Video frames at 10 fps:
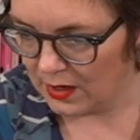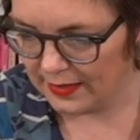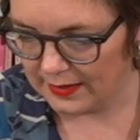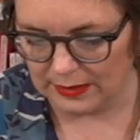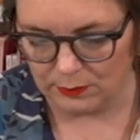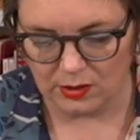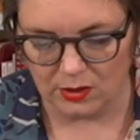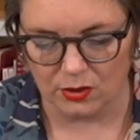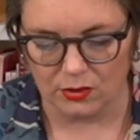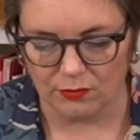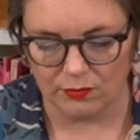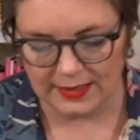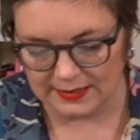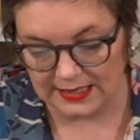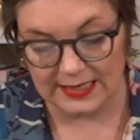I think that would look
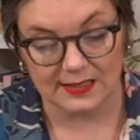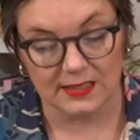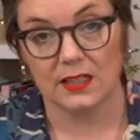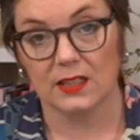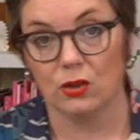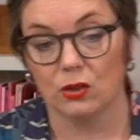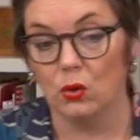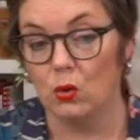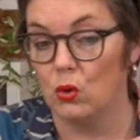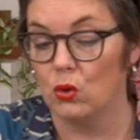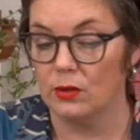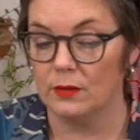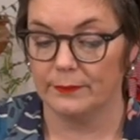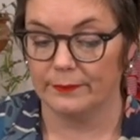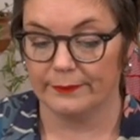great. It's another cotton lawn,
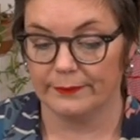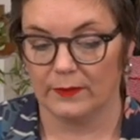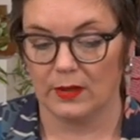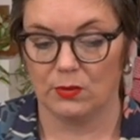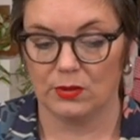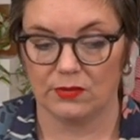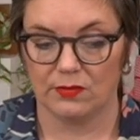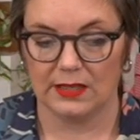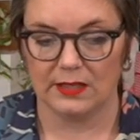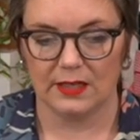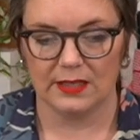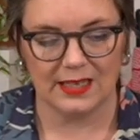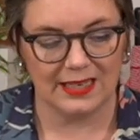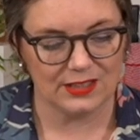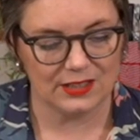which is really nice.
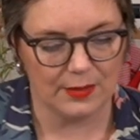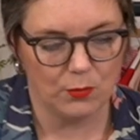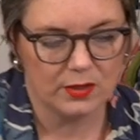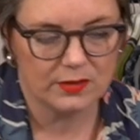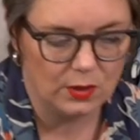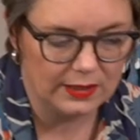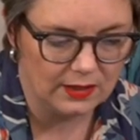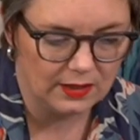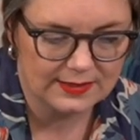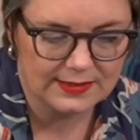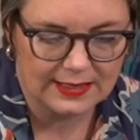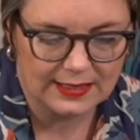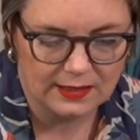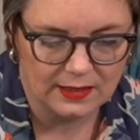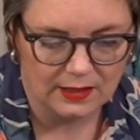And actually, it works quite
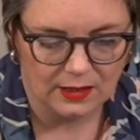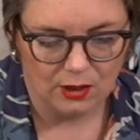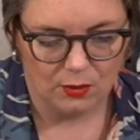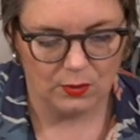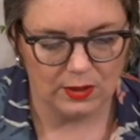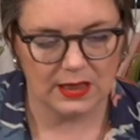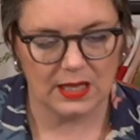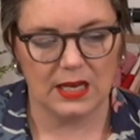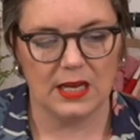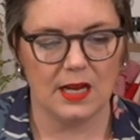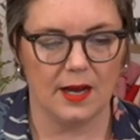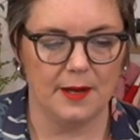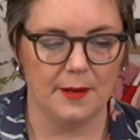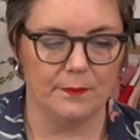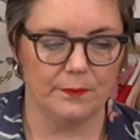nicely with the
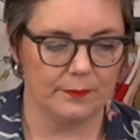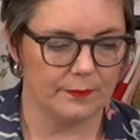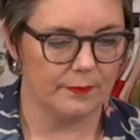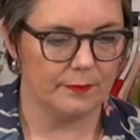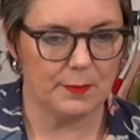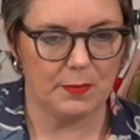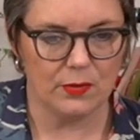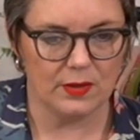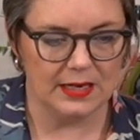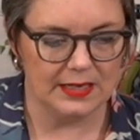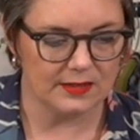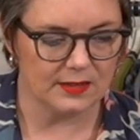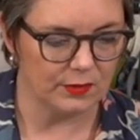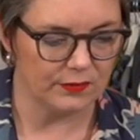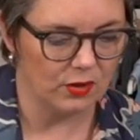both the linens
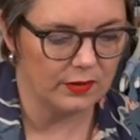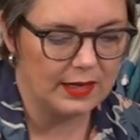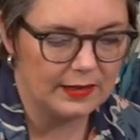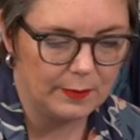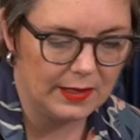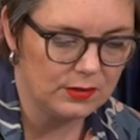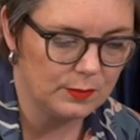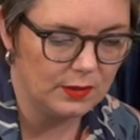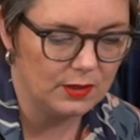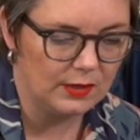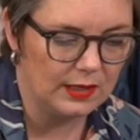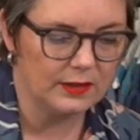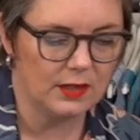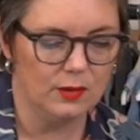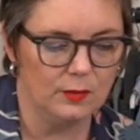that we've got there, the powder blue
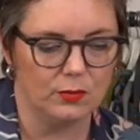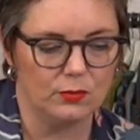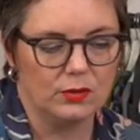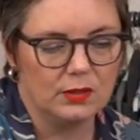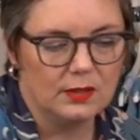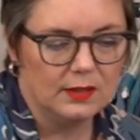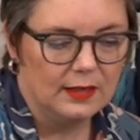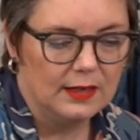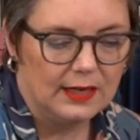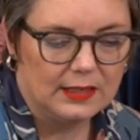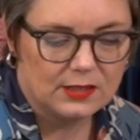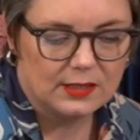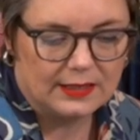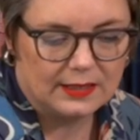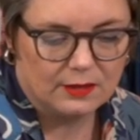and the cobalt,
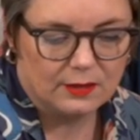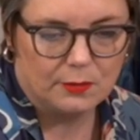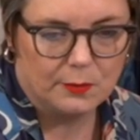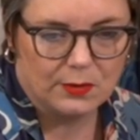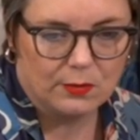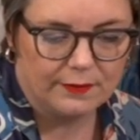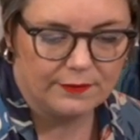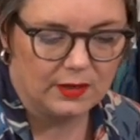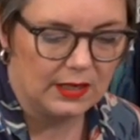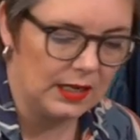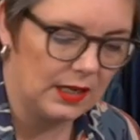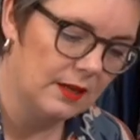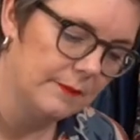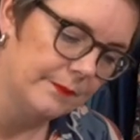actually, would be quite funky.